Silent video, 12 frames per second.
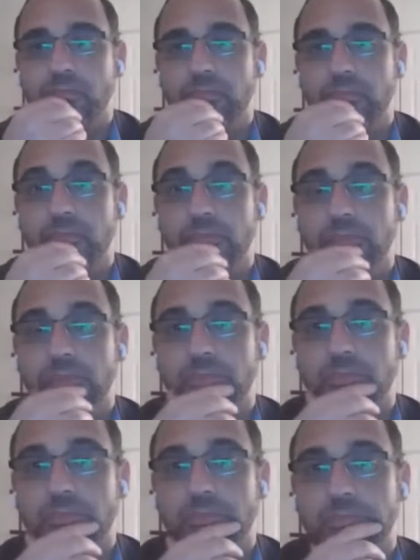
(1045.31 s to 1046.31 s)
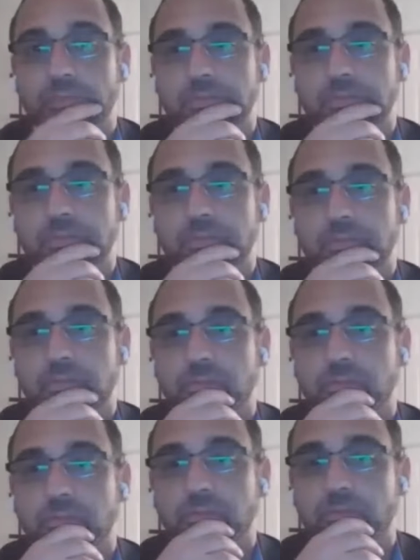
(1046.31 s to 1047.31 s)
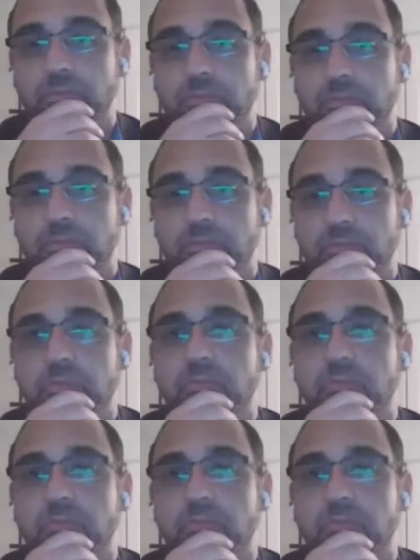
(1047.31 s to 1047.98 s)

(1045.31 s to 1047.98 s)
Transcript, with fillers: is going to come to rescue the economy?